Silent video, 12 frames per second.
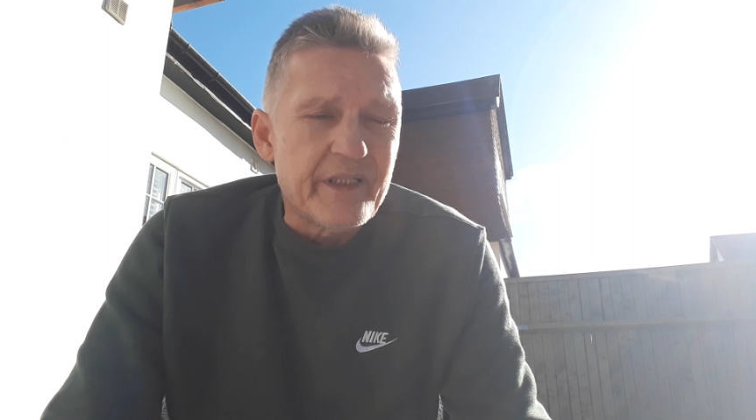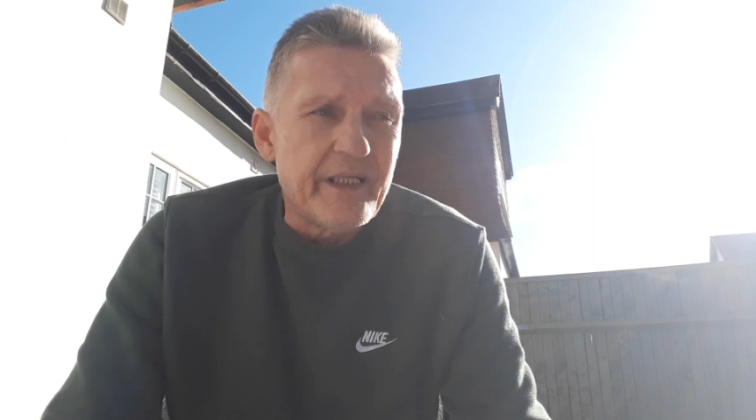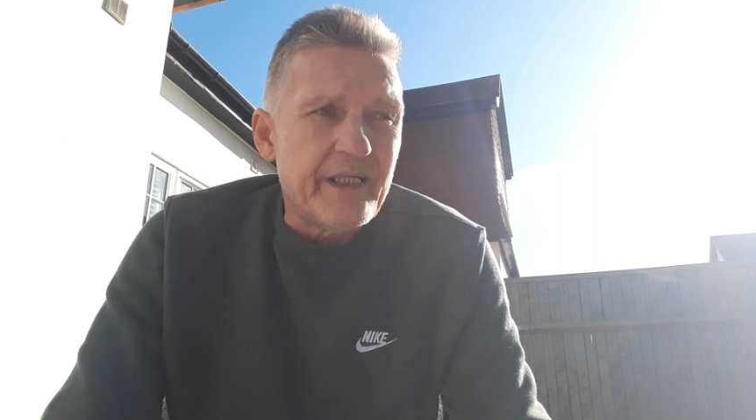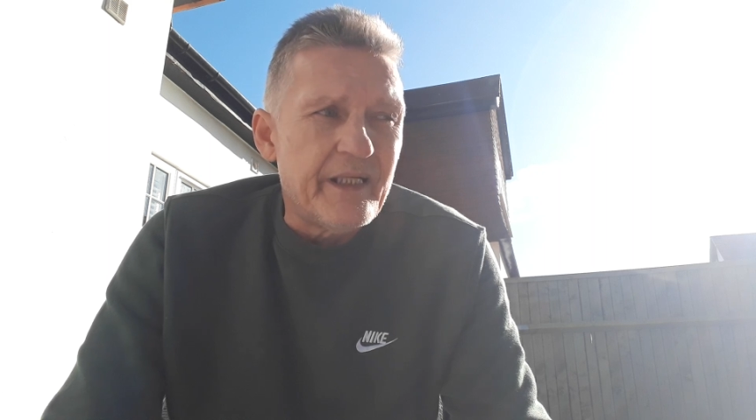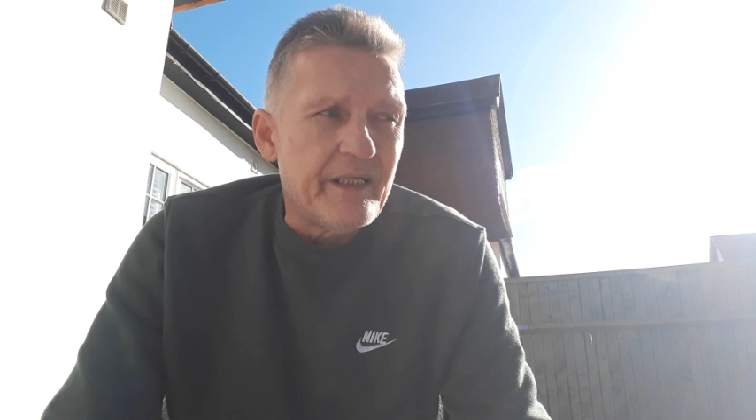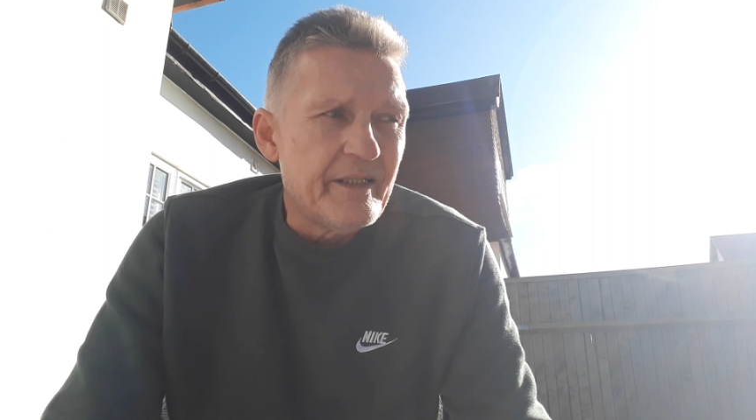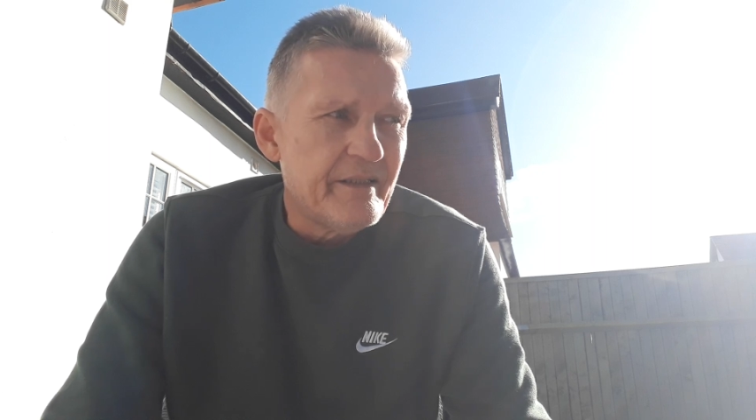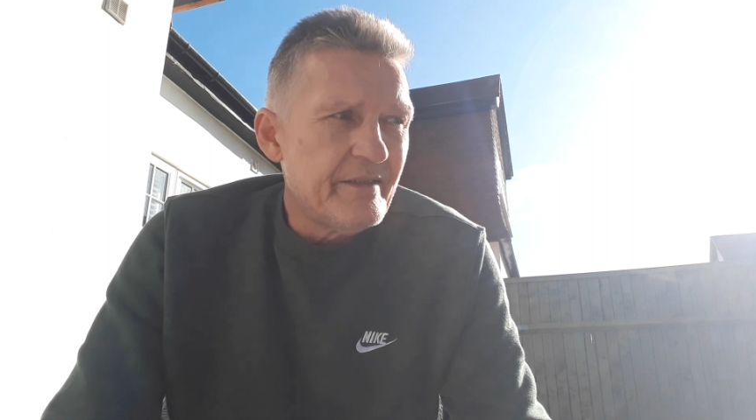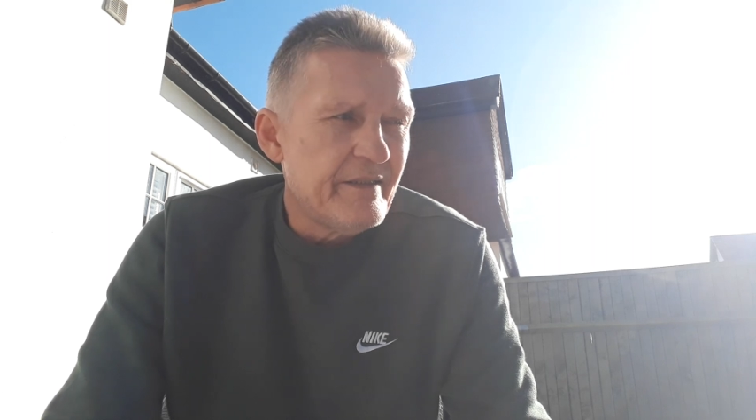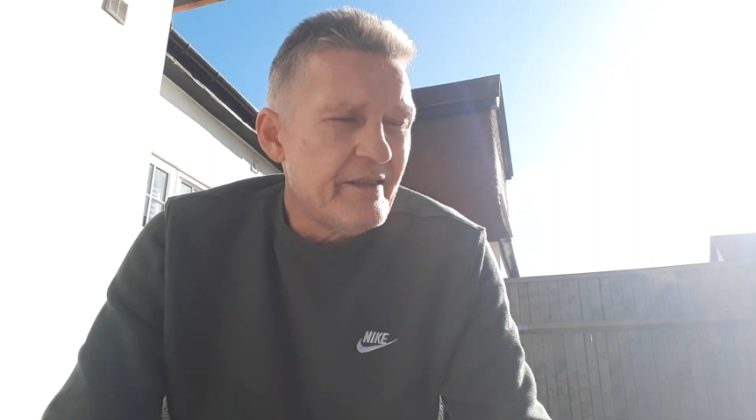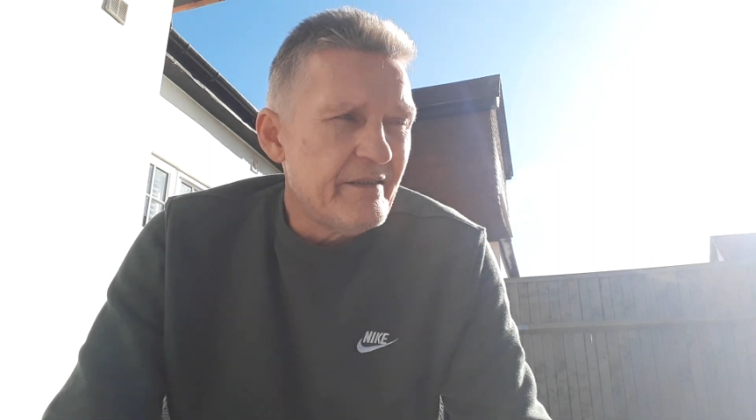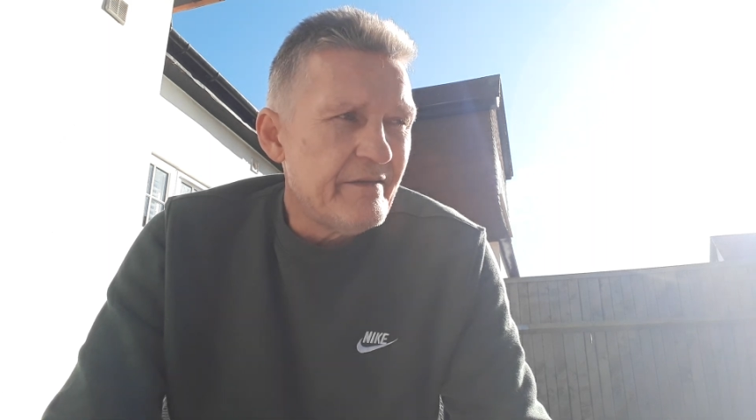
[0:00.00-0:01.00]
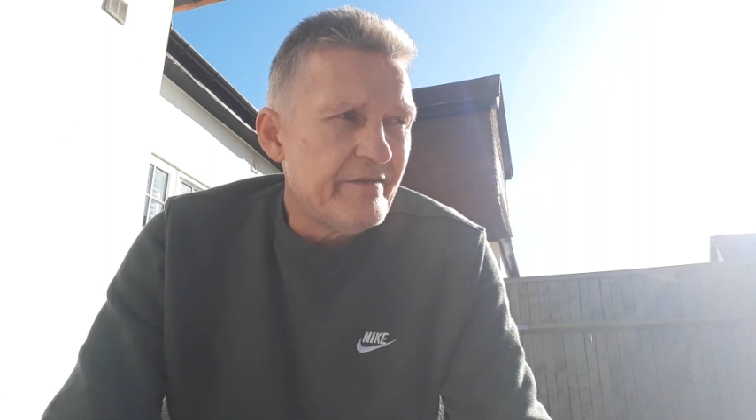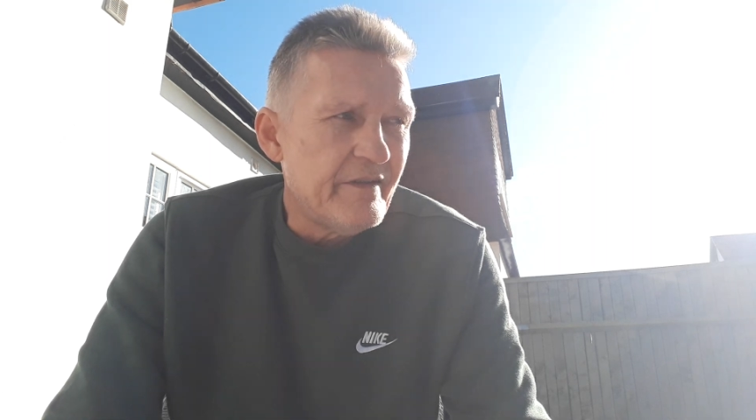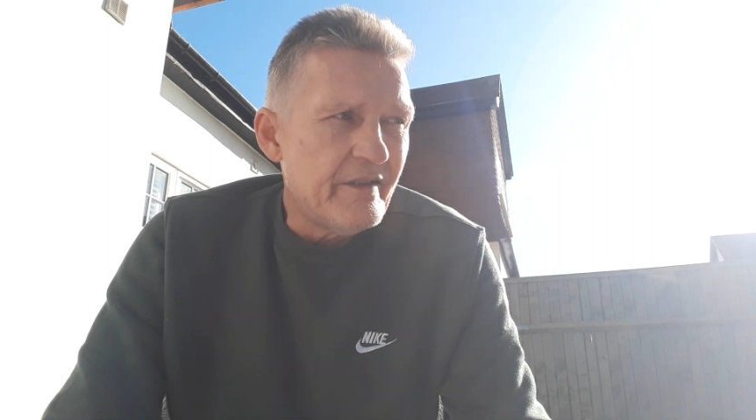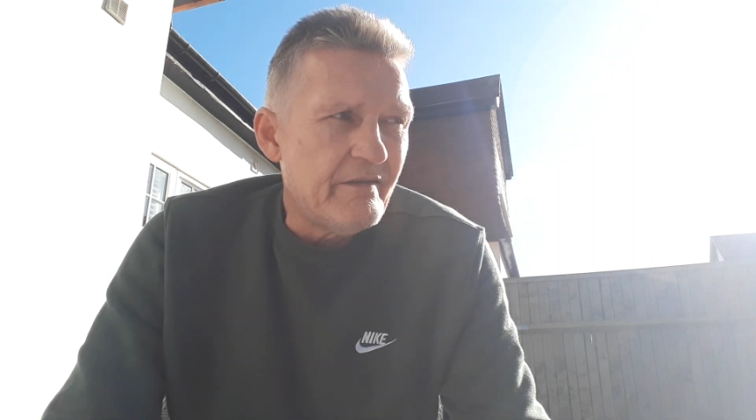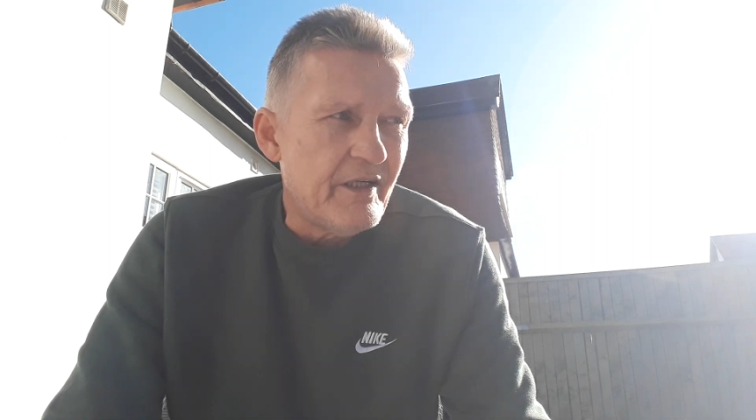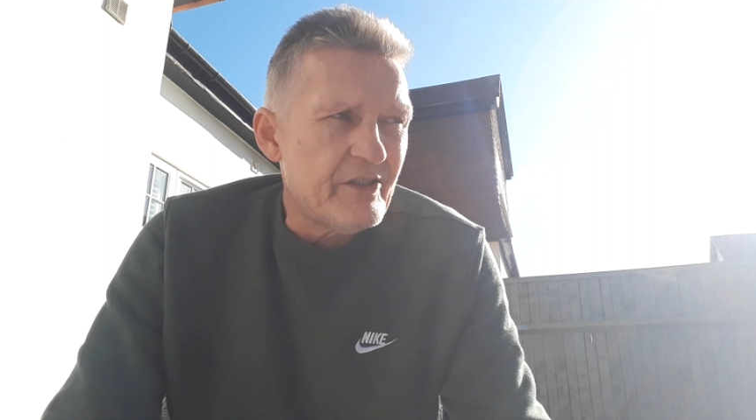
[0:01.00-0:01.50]
gear
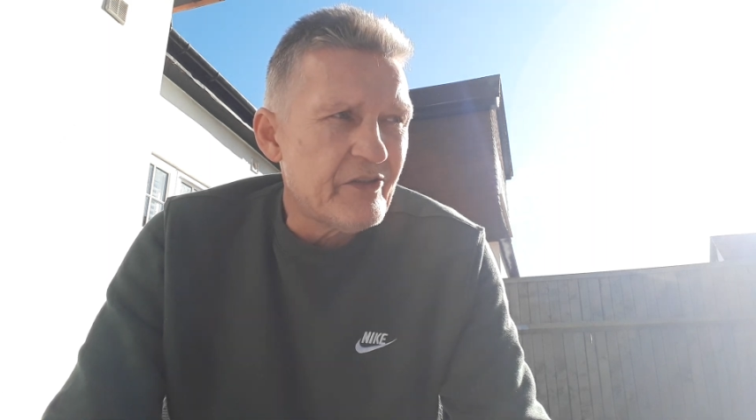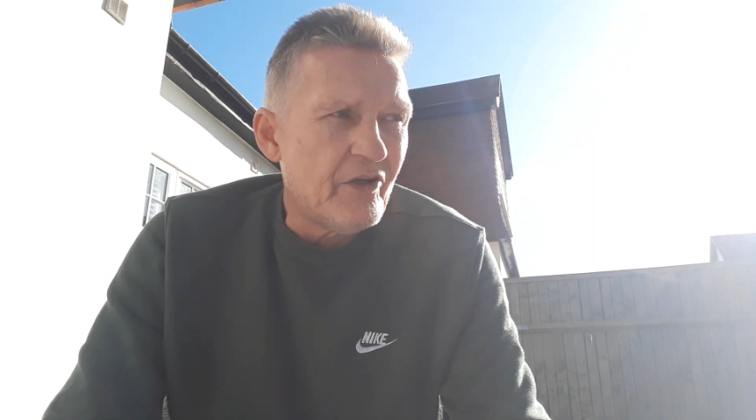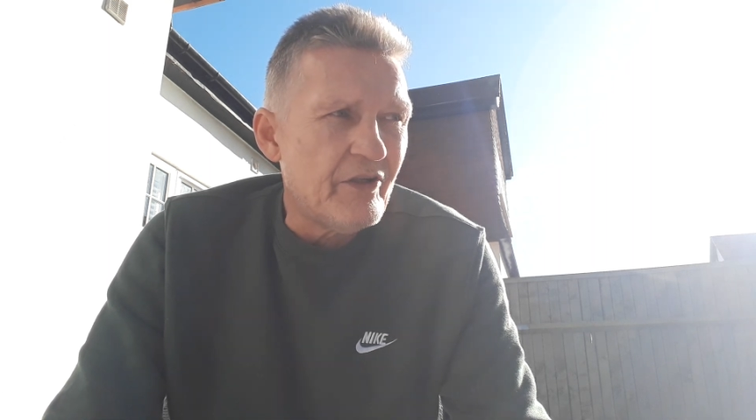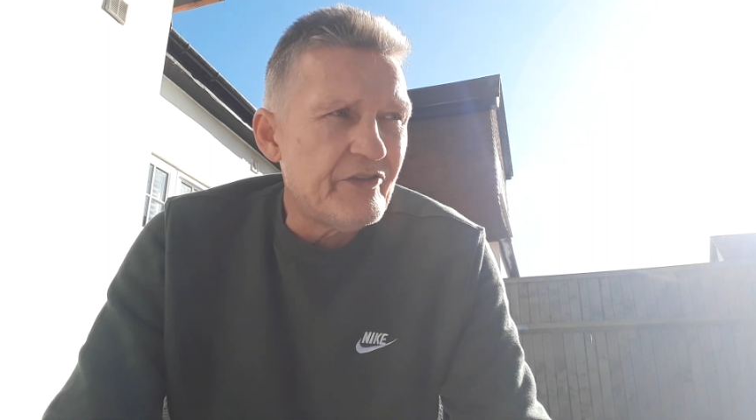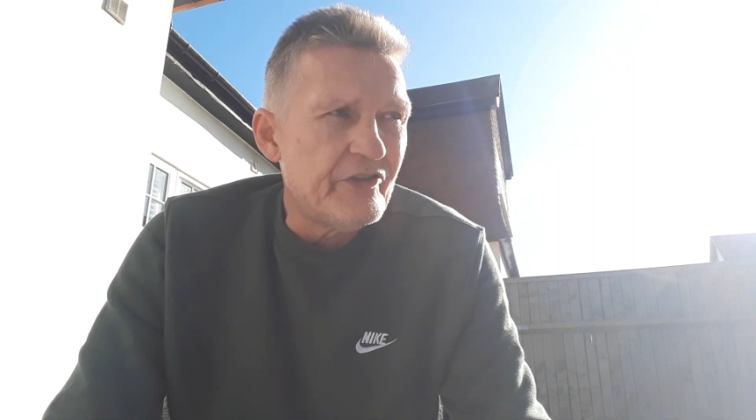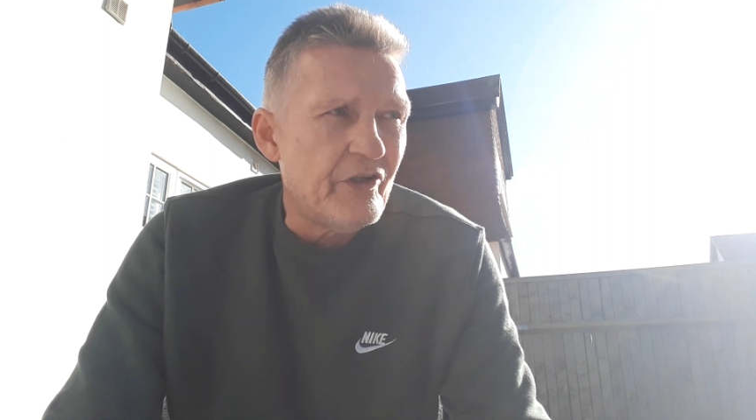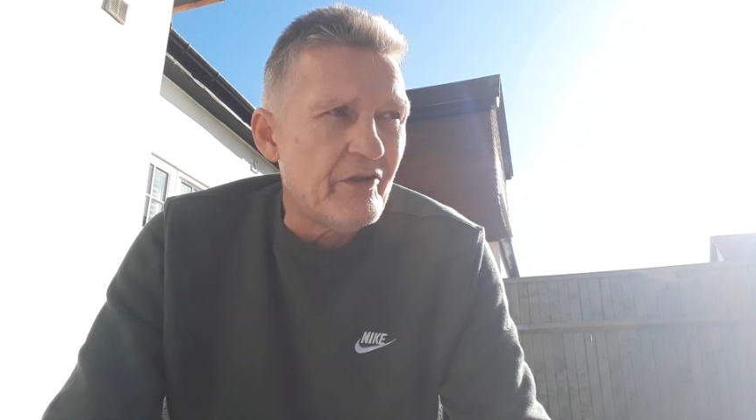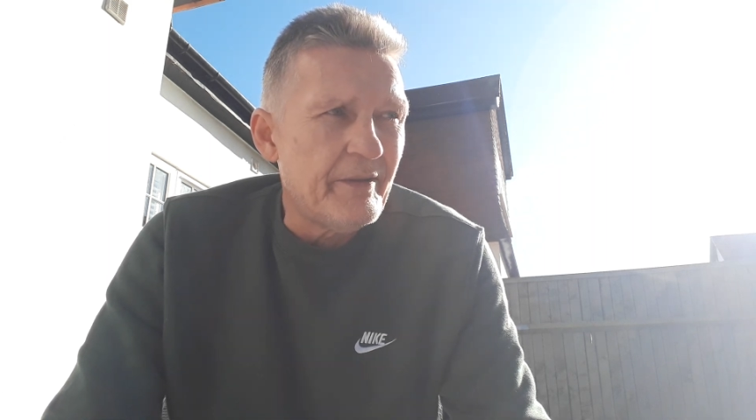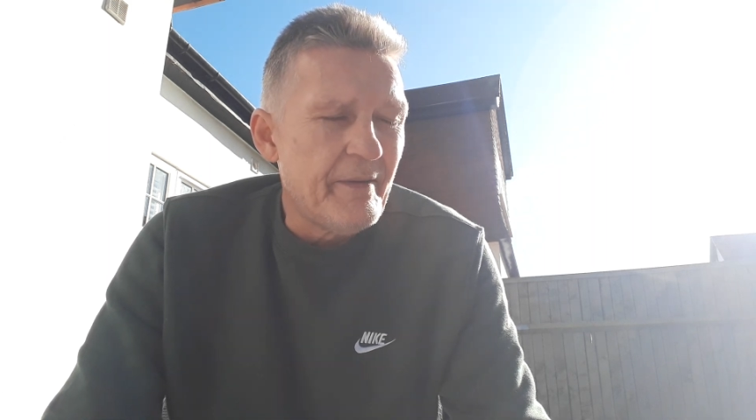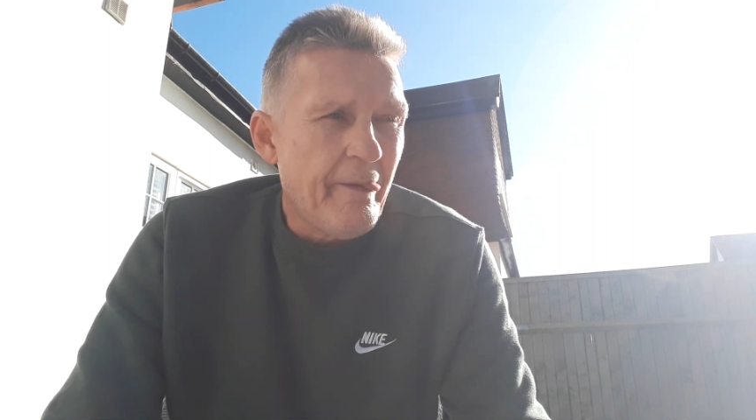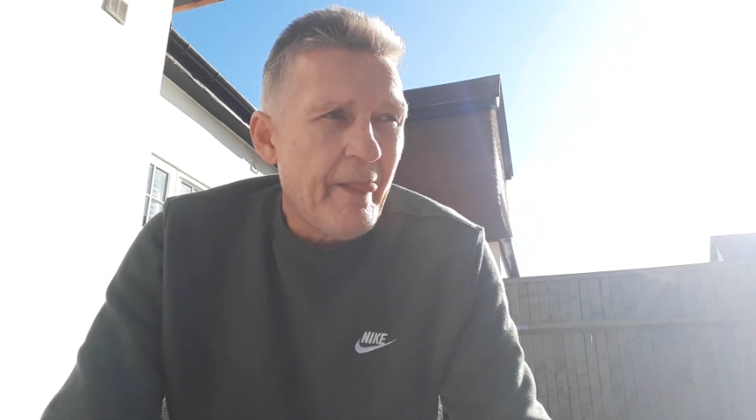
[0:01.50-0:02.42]
for Scottish John.